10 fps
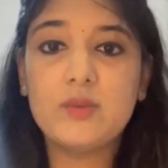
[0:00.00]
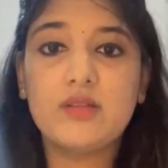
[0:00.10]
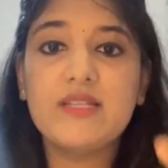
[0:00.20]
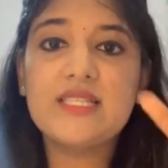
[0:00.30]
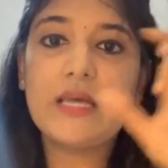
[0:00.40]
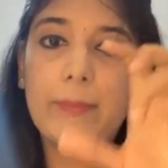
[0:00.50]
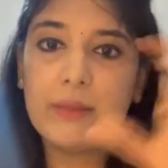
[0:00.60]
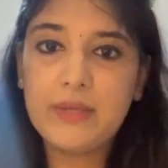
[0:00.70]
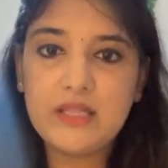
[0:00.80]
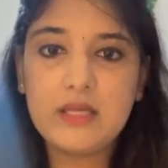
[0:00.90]
between
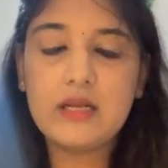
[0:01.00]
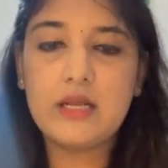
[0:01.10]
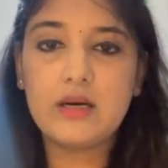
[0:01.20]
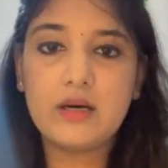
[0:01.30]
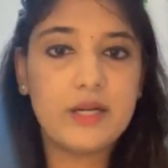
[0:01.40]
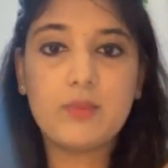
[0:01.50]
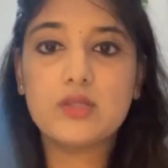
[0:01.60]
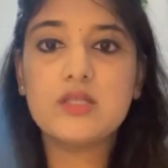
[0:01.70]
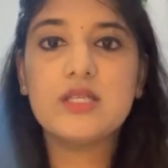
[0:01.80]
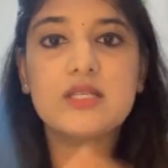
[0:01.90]
subepithelial
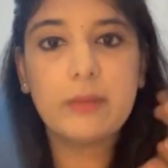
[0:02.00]
deposits and